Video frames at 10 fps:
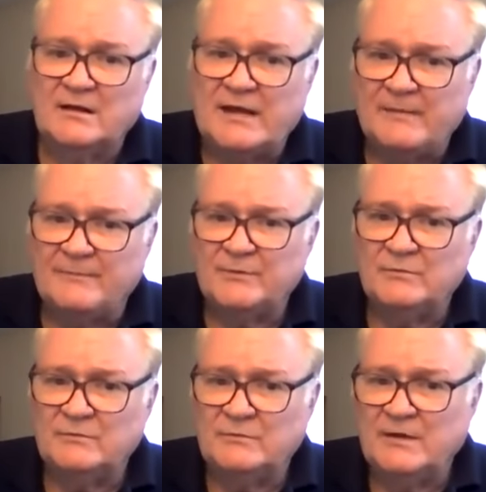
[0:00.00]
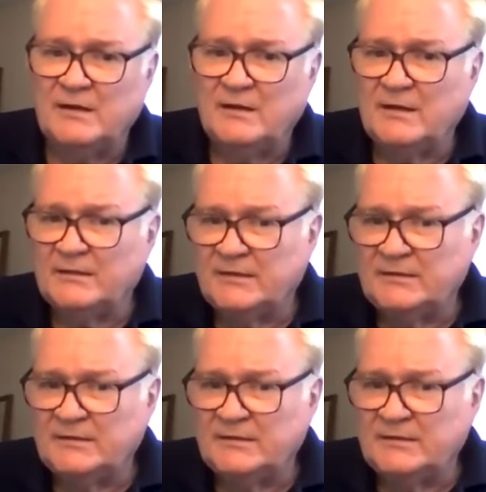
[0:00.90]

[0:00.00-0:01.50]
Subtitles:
Capital and